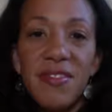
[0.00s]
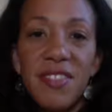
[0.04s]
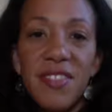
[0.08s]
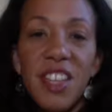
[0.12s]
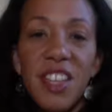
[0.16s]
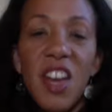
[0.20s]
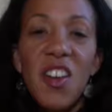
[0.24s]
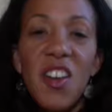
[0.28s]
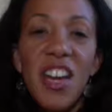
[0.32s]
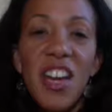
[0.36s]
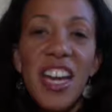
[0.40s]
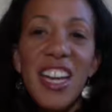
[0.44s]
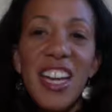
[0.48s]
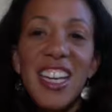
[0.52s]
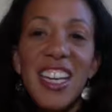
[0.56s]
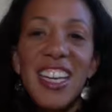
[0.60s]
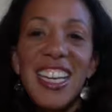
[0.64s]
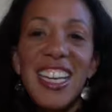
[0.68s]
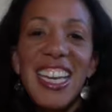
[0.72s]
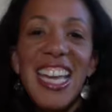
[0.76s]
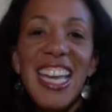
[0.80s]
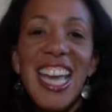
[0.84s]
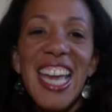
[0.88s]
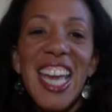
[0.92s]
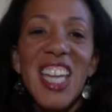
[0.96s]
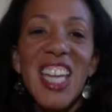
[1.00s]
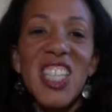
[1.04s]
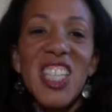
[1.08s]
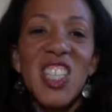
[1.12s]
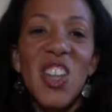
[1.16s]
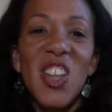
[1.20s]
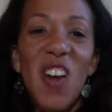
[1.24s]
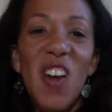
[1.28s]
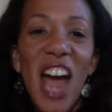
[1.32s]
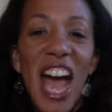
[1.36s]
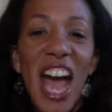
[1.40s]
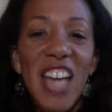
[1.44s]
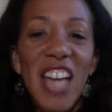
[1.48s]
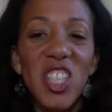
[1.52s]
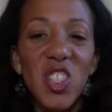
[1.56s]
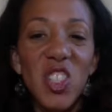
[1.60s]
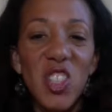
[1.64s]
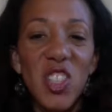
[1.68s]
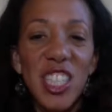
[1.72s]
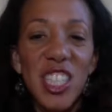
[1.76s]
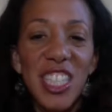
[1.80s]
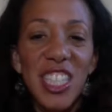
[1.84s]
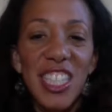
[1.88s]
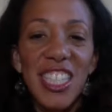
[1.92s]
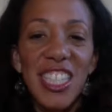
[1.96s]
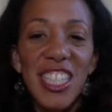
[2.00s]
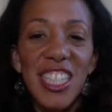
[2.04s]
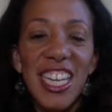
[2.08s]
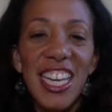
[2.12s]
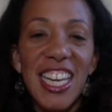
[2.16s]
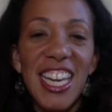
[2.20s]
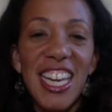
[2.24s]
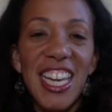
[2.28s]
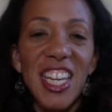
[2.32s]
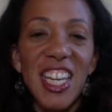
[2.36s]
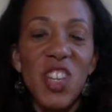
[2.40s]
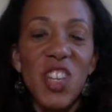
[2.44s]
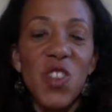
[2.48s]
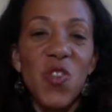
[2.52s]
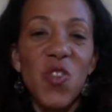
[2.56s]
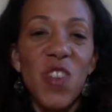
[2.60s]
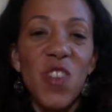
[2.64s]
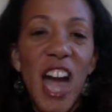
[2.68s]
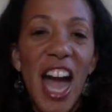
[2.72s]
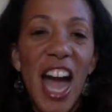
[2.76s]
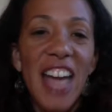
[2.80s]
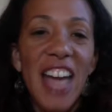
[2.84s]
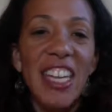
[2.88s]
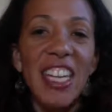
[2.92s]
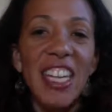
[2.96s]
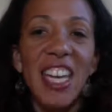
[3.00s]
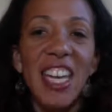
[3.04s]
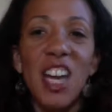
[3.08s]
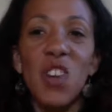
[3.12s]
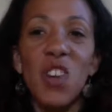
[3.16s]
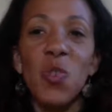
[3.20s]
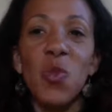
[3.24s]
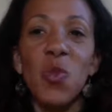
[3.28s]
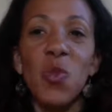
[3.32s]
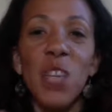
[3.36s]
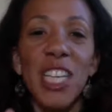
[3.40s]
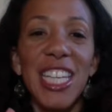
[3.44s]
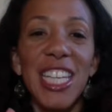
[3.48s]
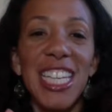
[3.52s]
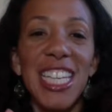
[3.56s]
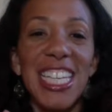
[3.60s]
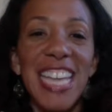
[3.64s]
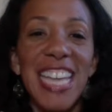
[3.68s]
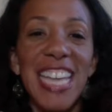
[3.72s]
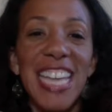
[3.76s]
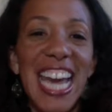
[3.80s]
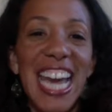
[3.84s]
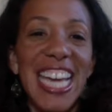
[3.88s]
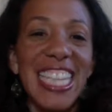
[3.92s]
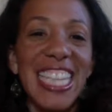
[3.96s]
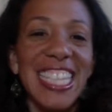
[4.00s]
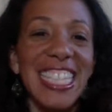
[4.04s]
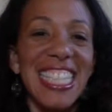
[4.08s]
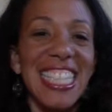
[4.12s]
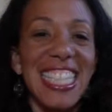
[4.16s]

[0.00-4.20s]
Okay, so as you can see, you've gotten a really nice